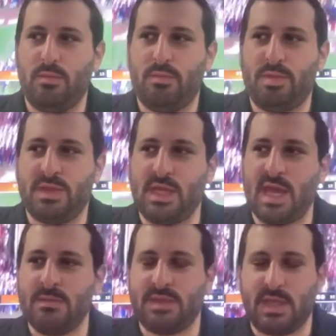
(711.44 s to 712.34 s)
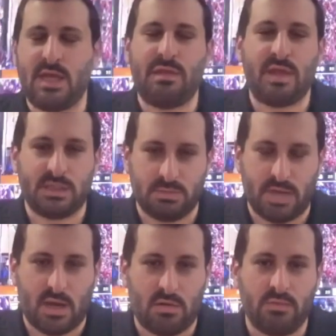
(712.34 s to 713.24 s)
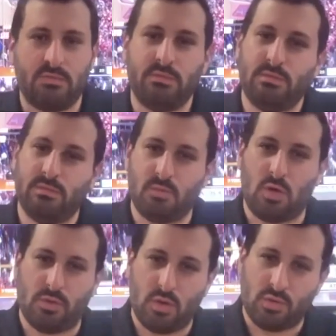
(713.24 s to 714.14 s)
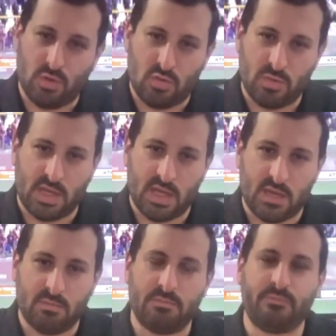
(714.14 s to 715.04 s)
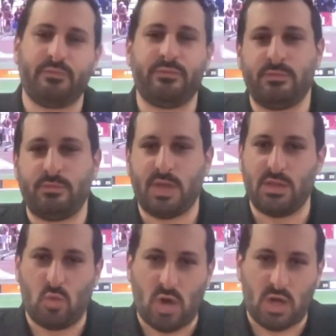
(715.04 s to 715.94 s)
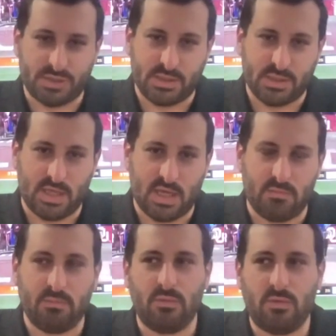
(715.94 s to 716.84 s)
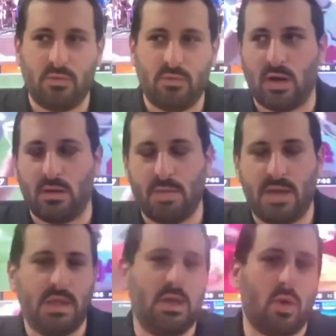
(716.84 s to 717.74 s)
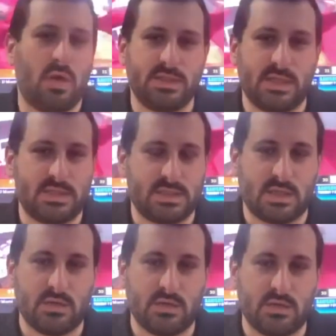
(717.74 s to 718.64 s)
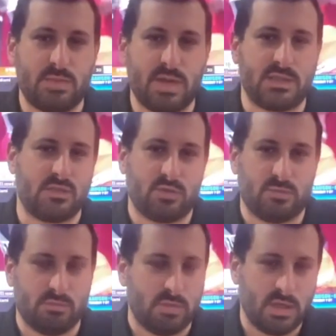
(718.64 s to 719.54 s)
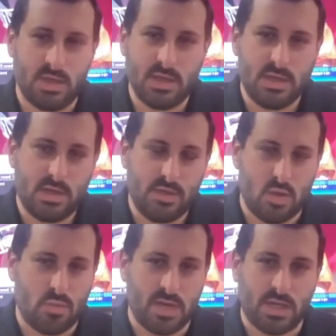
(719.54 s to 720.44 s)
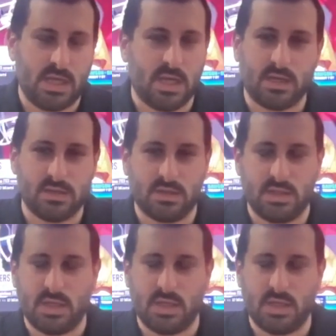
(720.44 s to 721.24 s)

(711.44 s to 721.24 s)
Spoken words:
but the games that he thinks about are the Oklahoma game and the Washington game, where maybe he wasn't necessarily at his best from the opening kick until the end of